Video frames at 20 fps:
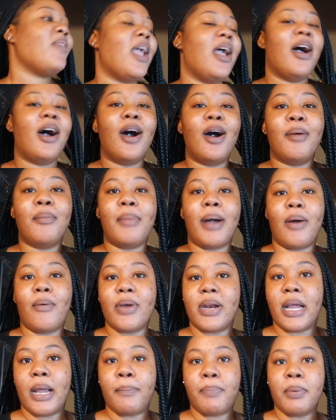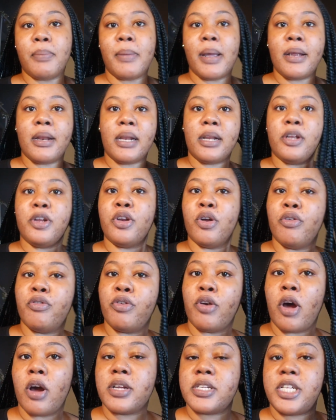I want to implement, you know,
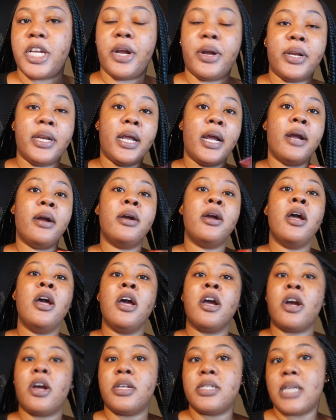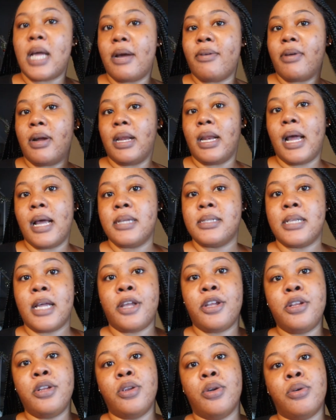vlogs here and there because I realized that,
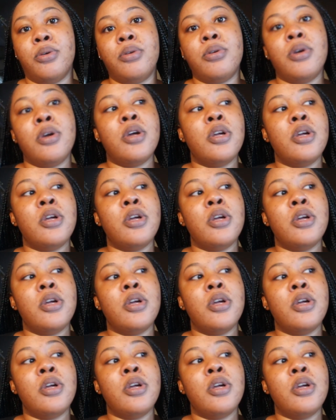you know,